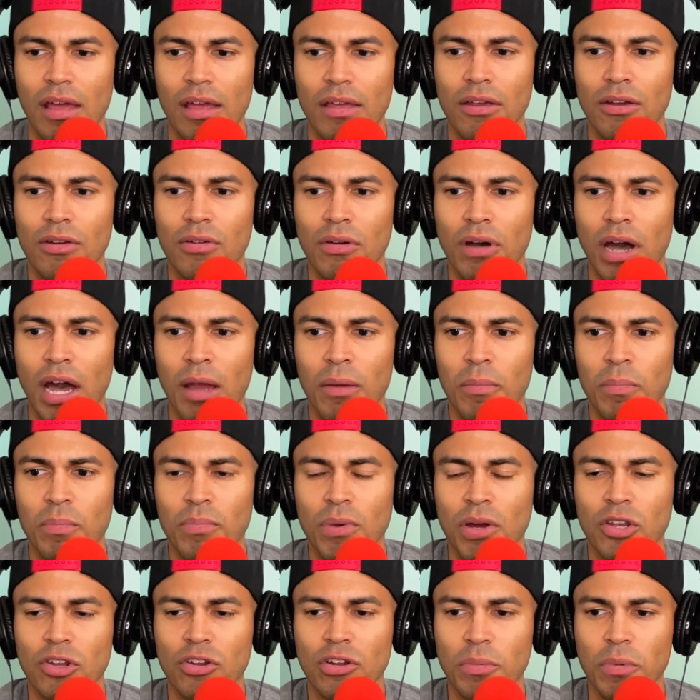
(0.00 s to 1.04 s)
I
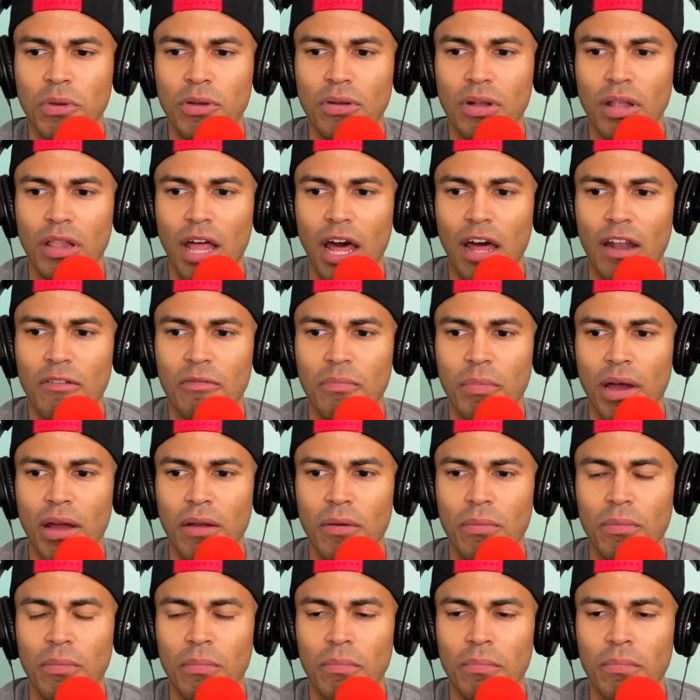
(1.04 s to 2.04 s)
attribute a lot of my